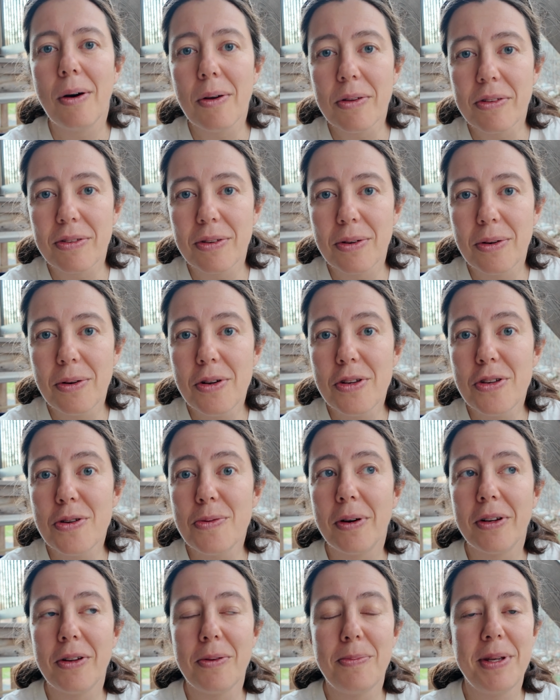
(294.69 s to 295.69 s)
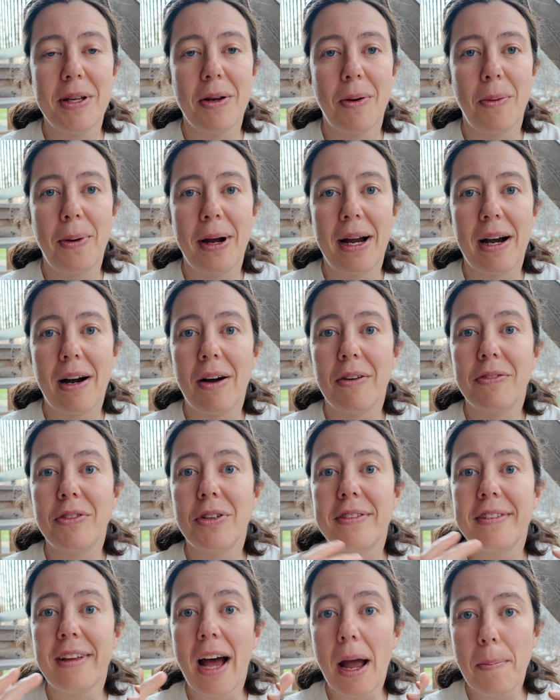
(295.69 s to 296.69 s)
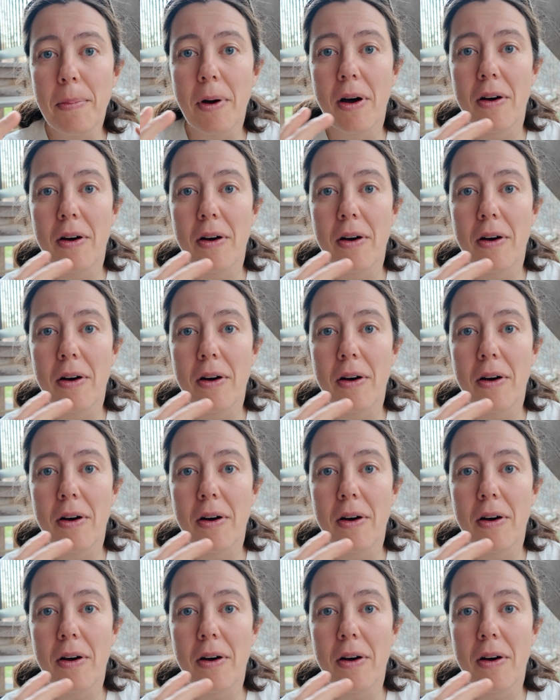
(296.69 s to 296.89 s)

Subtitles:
Also, you want to be aware of the type